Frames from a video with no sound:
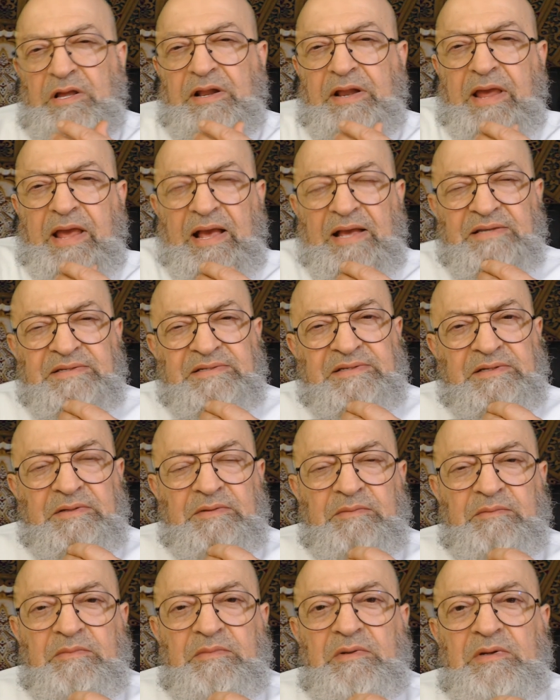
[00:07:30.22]
And I asked
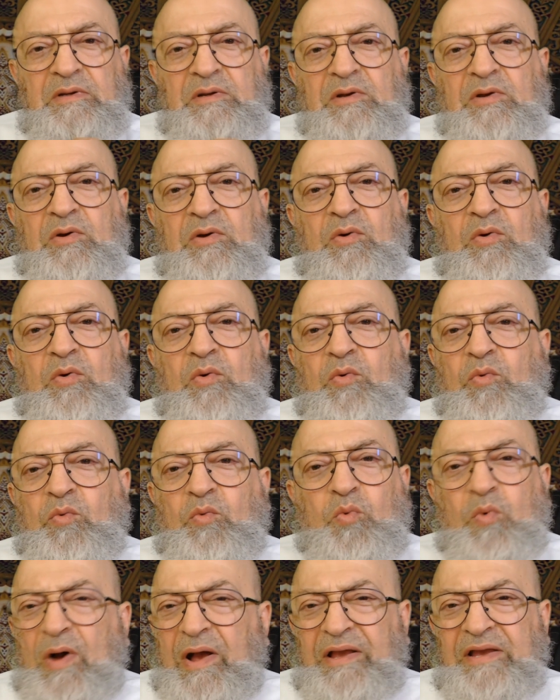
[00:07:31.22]
him
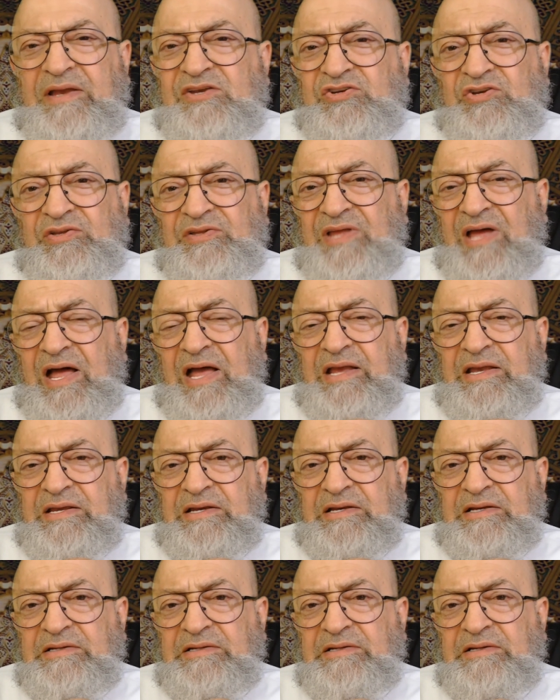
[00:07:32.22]
why he should die.